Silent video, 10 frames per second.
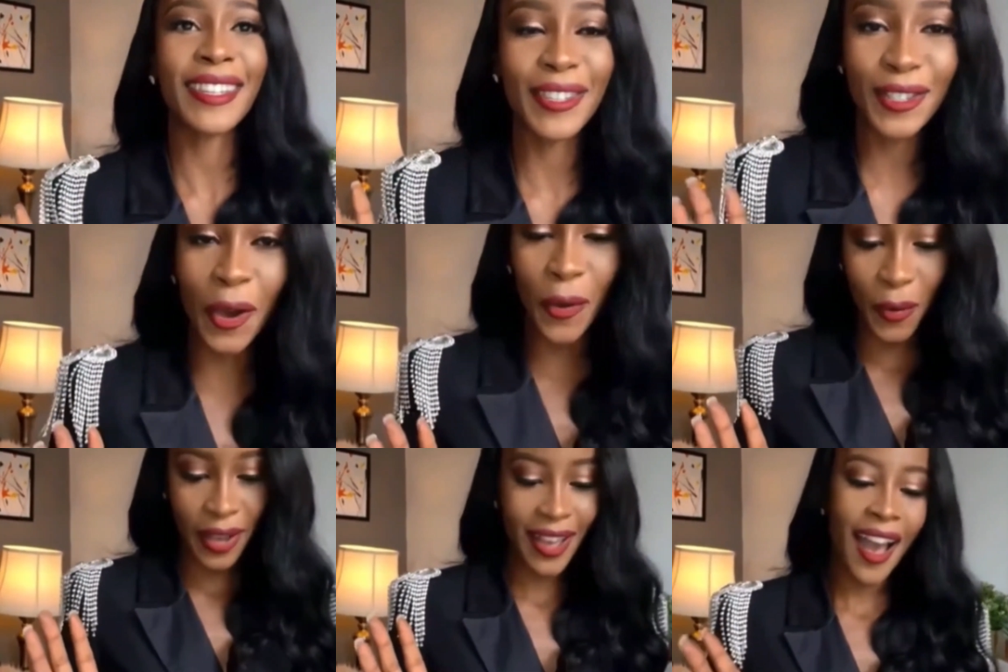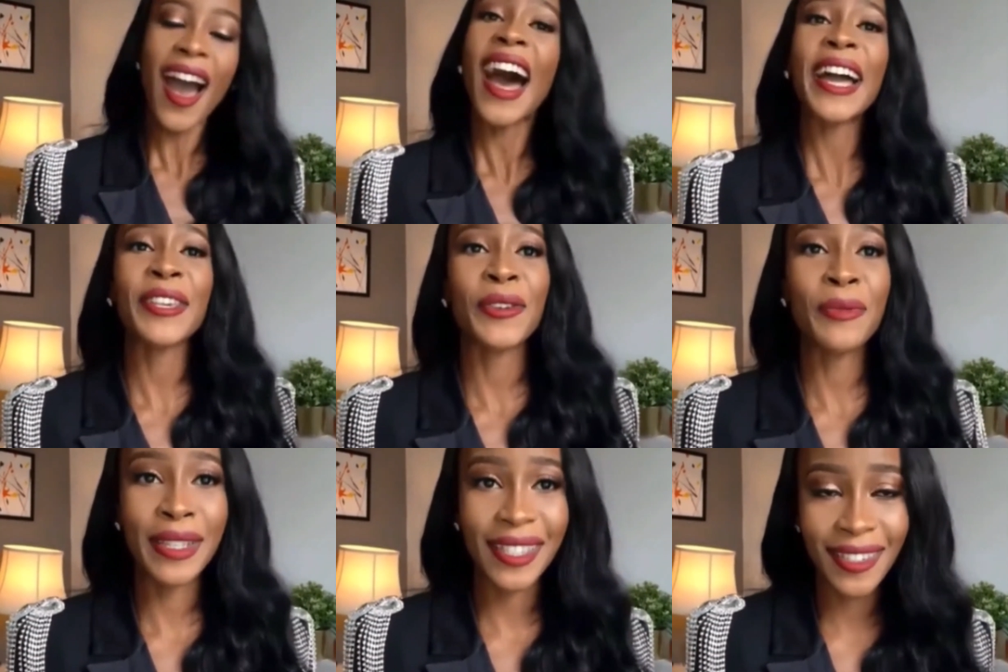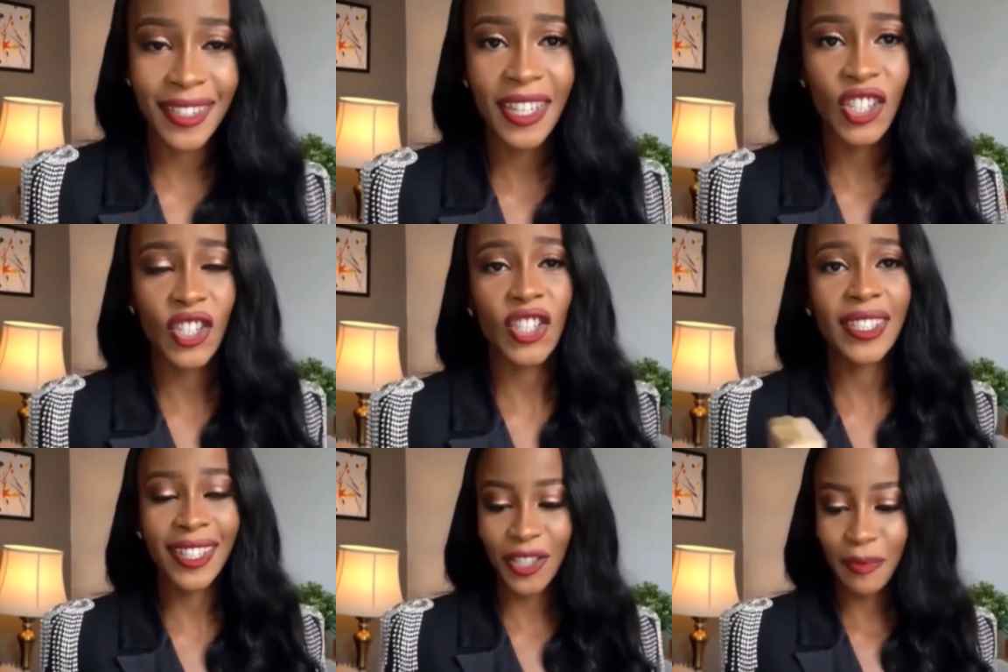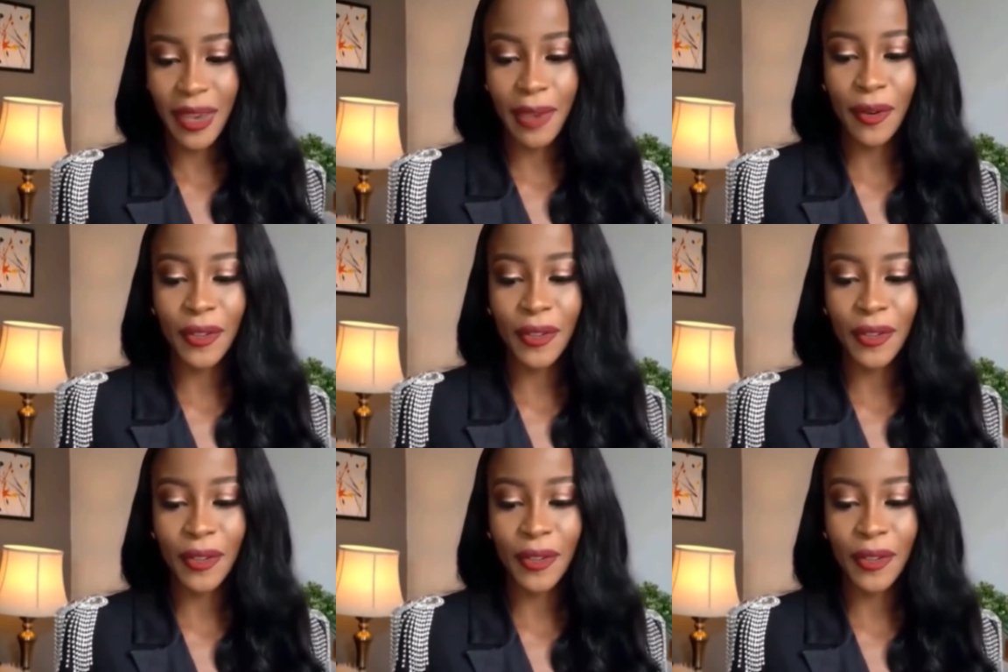So, Ayu Miss Indonesia, she's such a babe.